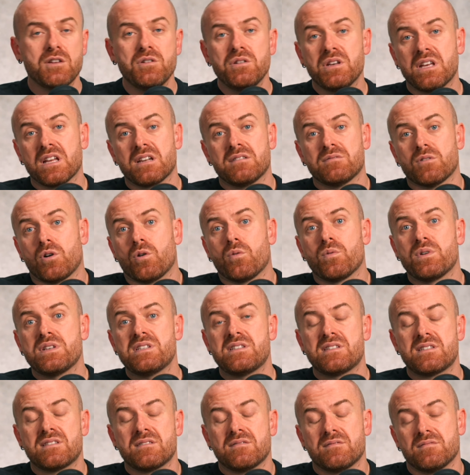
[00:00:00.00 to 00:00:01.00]
You can
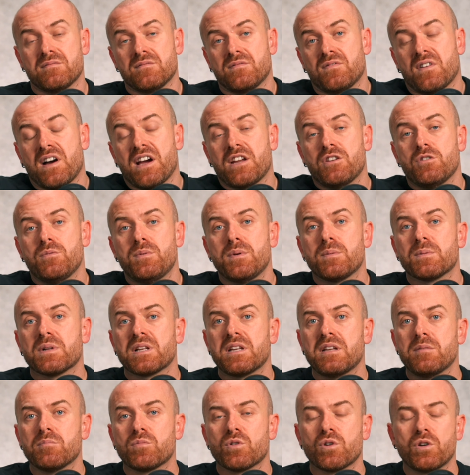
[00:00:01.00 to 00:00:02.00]
always find new people
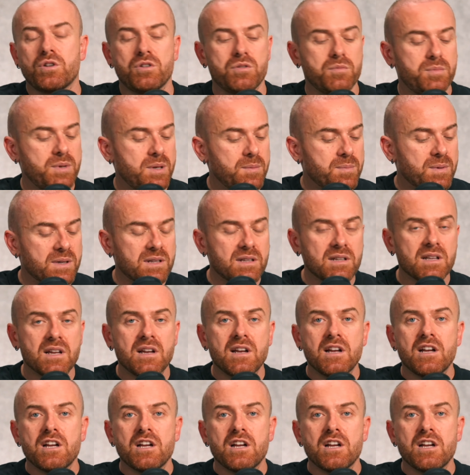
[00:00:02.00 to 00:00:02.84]
and employ new people.